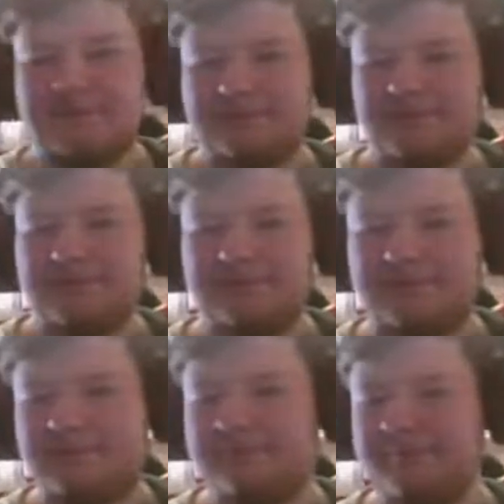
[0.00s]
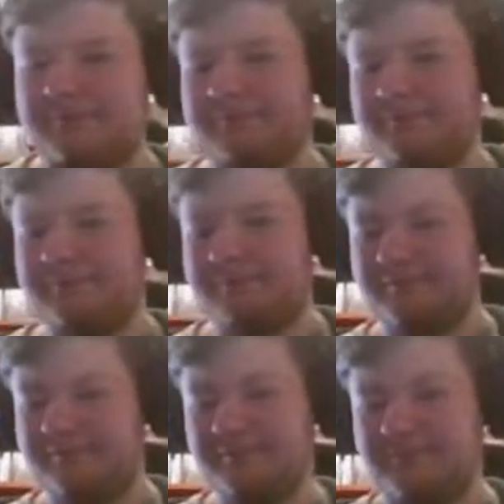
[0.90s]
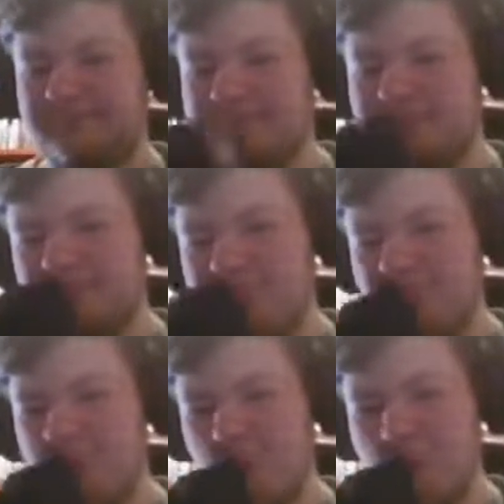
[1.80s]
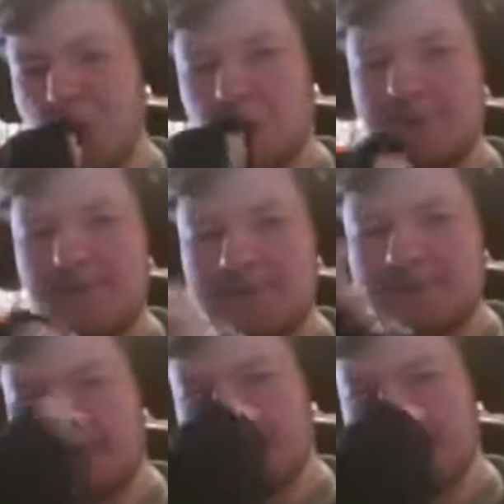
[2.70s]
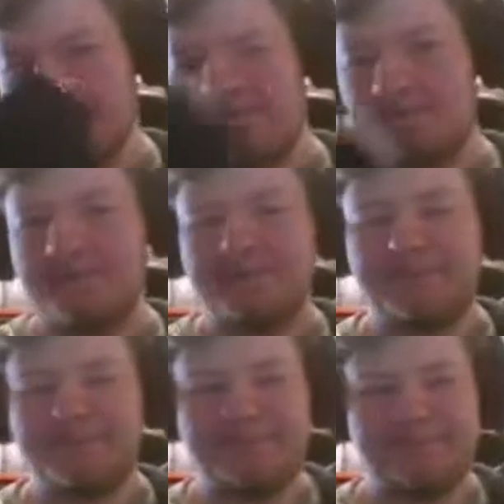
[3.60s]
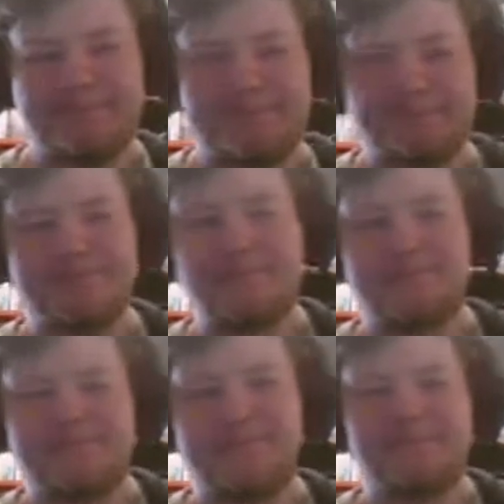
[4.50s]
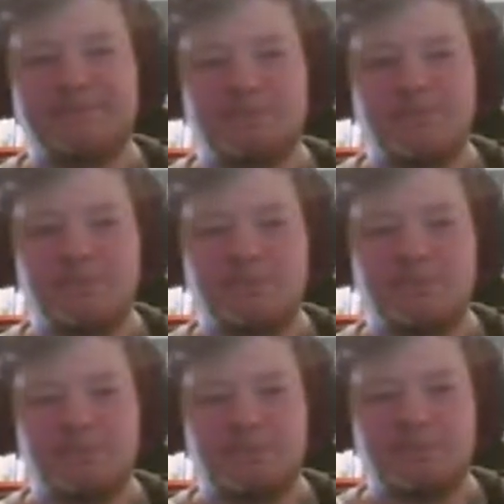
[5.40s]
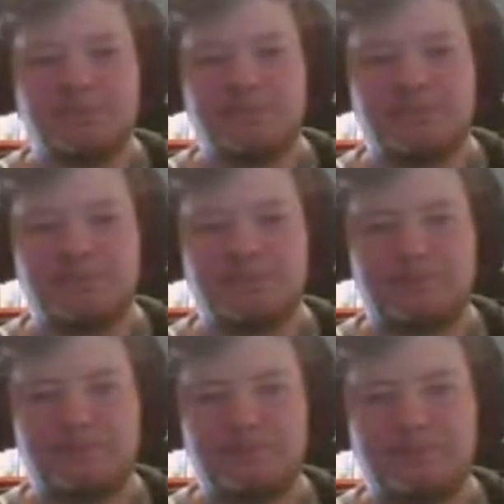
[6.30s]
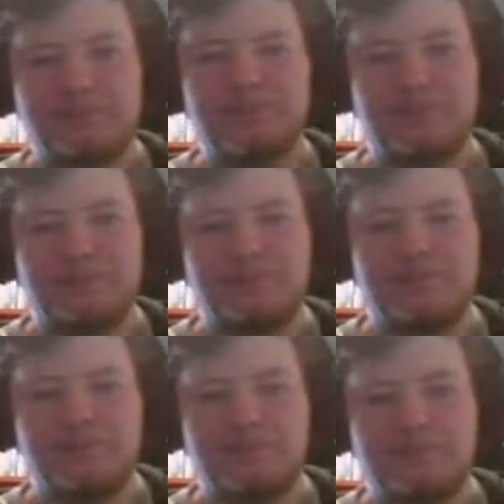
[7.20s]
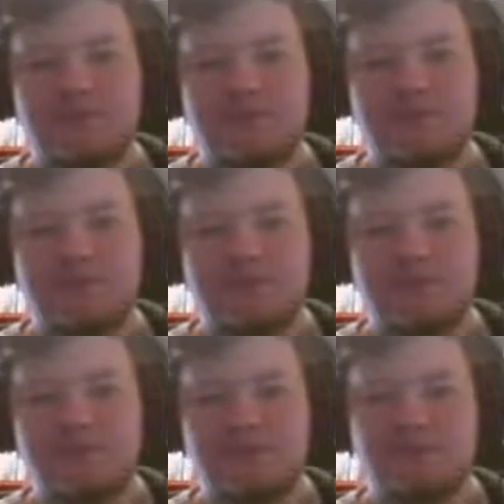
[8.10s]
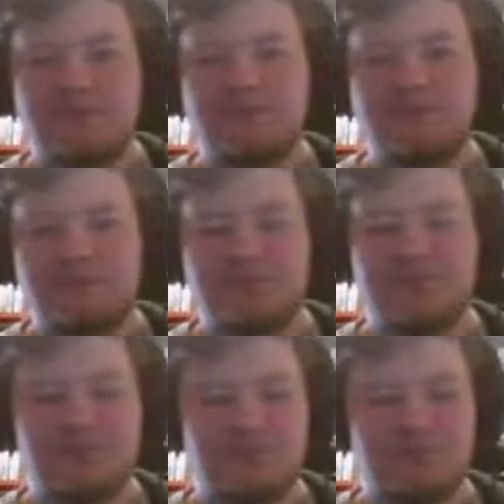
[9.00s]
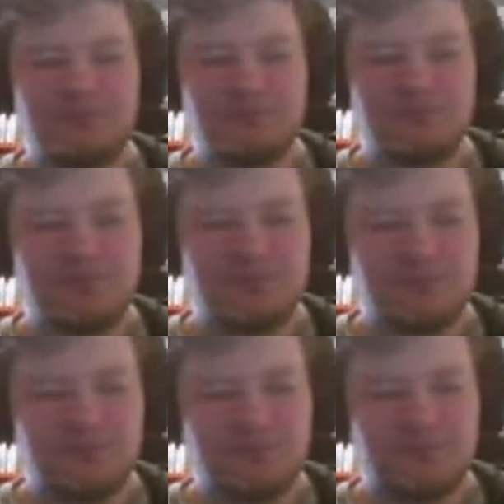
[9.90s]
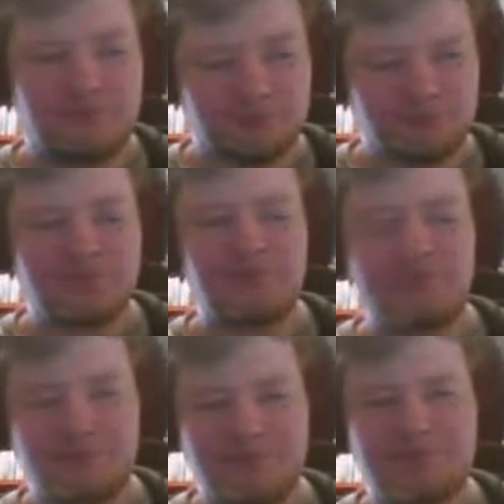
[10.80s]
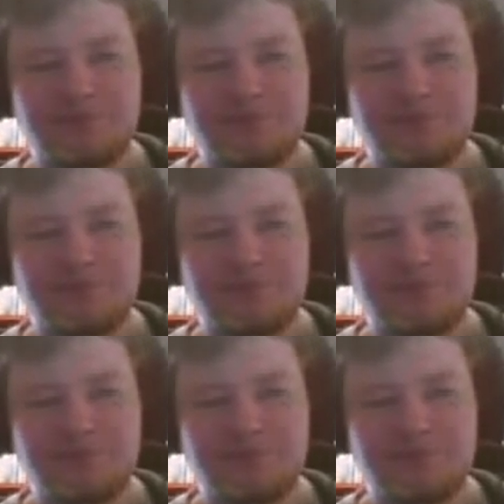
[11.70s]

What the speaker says: I don't know really, like, cause there's like a lot of films that are on YouTube that like are out there that are like horror and superhero that I want to do and that I want to make my own little parody to,